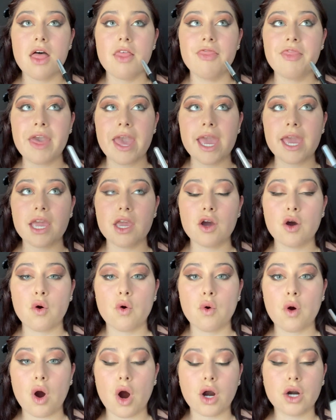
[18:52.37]
They
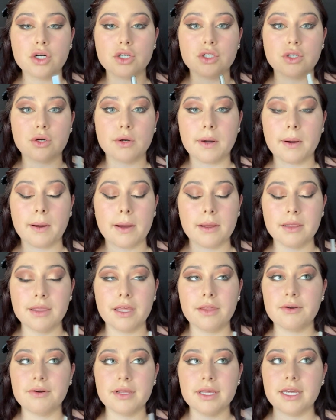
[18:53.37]
are
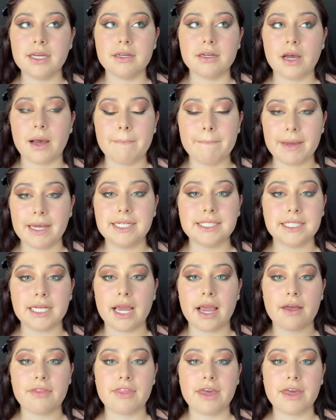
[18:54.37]
literally amazing.